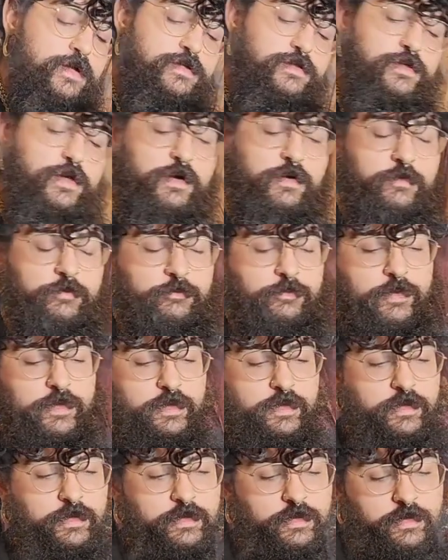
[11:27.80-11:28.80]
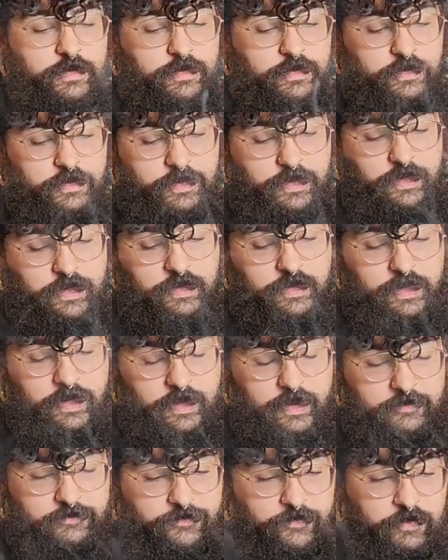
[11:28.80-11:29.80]
So,
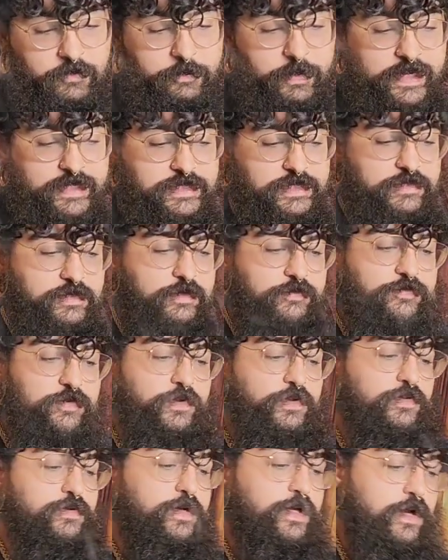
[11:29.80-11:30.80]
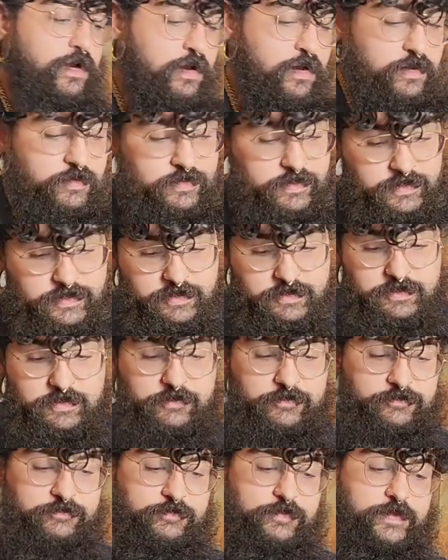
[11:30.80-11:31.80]
I feel basically furthering on this
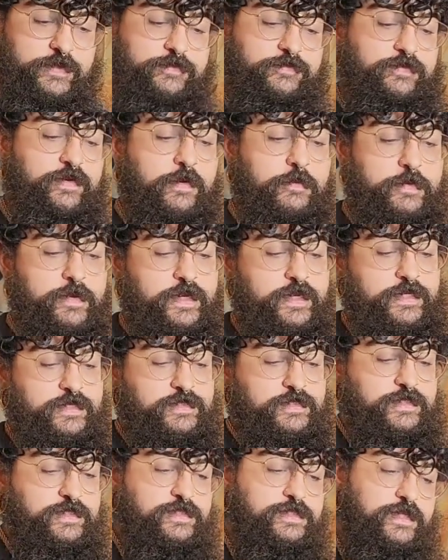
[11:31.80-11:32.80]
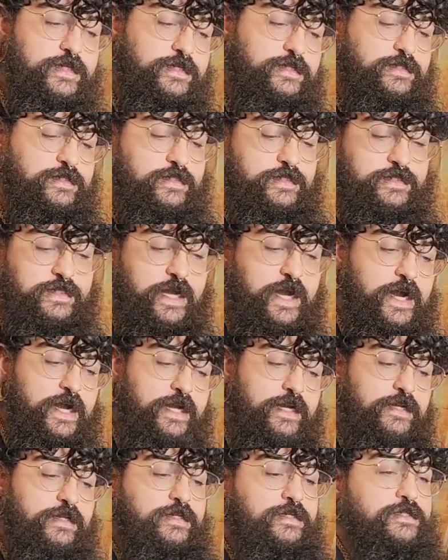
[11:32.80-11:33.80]
feminine is
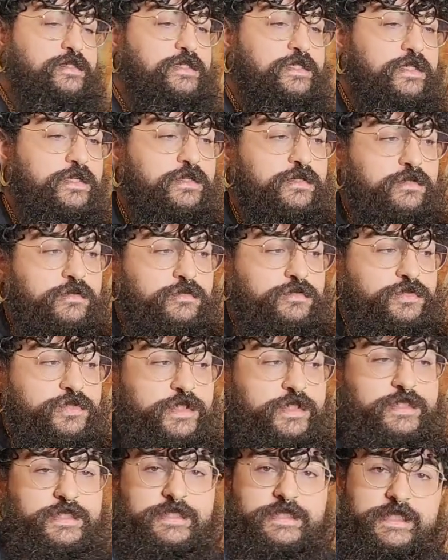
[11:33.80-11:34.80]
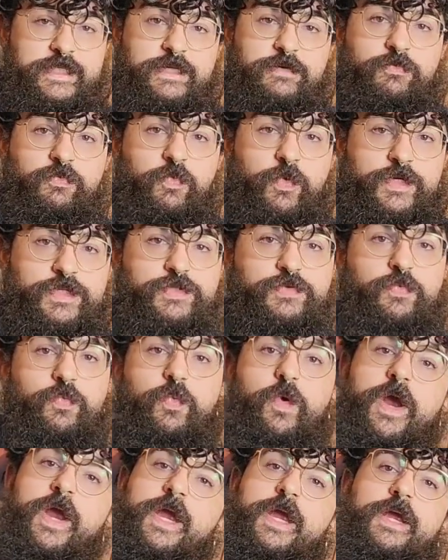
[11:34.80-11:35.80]
deciding to still just see which
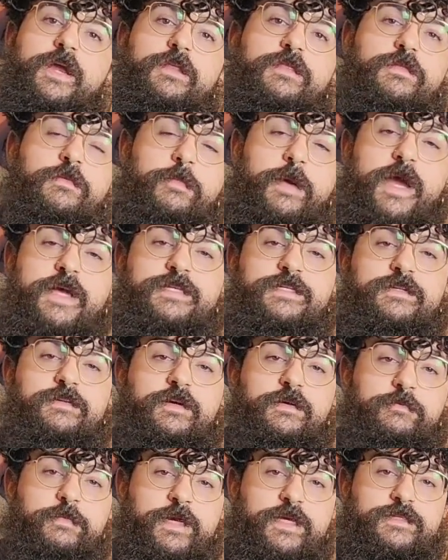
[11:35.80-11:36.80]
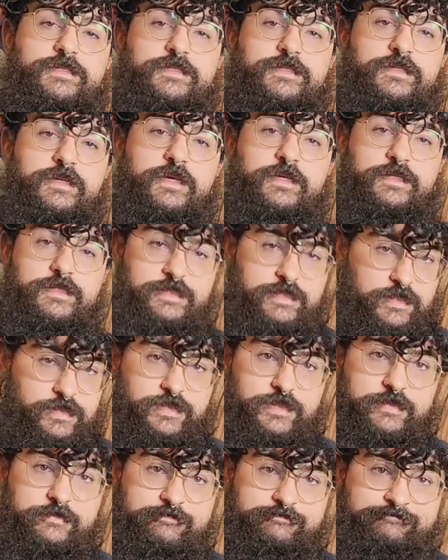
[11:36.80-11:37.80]
way the masculine makes a
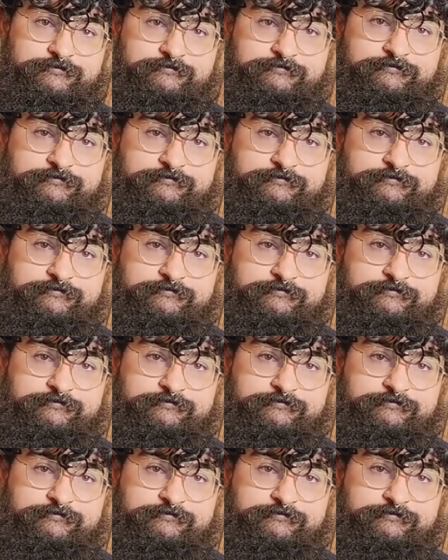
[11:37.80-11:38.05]
decision.